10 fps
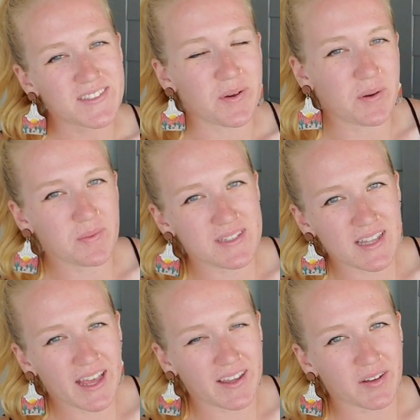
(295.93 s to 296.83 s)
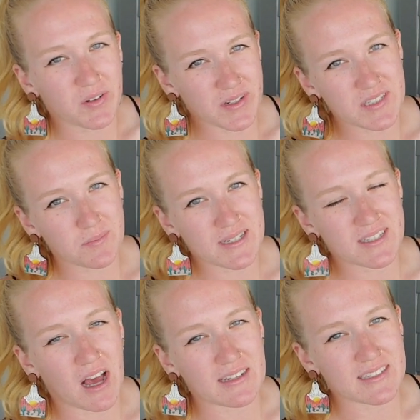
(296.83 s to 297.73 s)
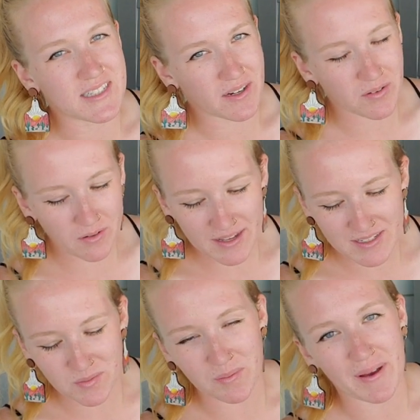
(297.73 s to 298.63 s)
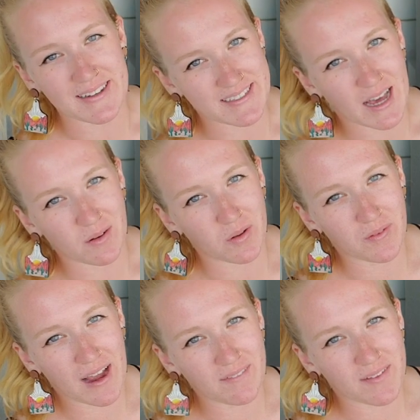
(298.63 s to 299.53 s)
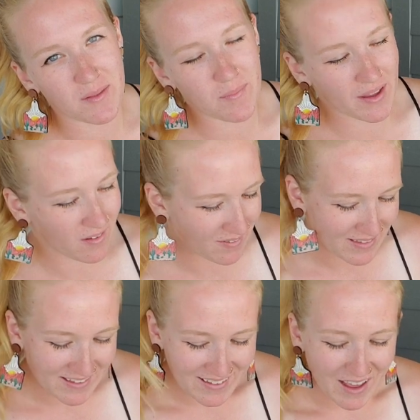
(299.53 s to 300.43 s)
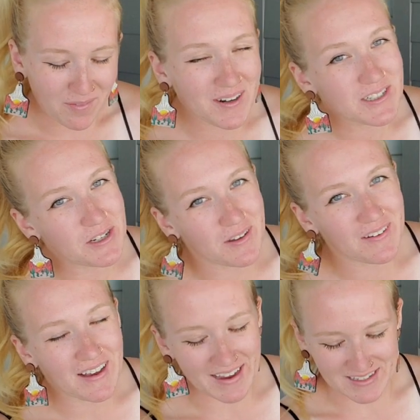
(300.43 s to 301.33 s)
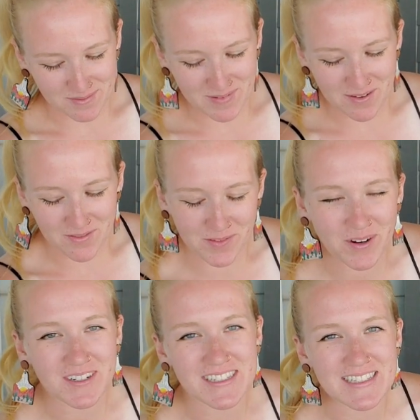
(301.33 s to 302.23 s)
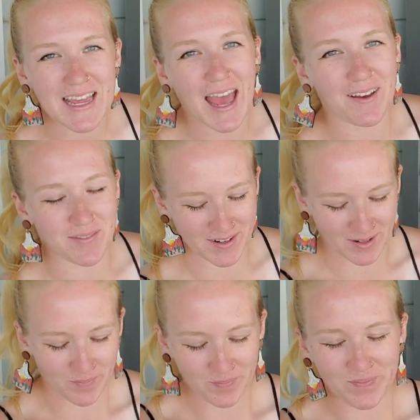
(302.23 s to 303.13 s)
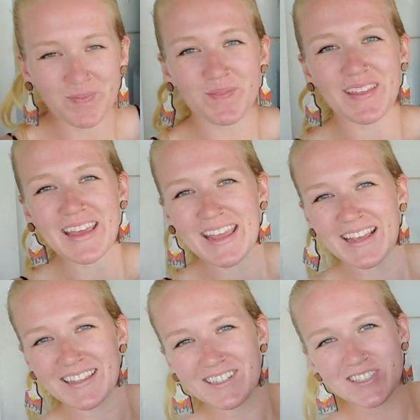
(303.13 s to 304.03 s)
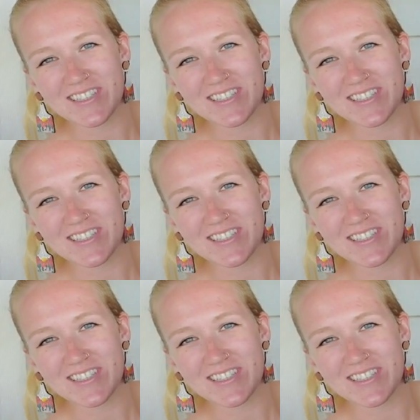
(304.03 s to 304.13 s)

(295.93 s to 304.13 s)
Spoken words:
So it was like Christmas on steroids when my saddle arrived in the mail. I want to show you guys my first ever English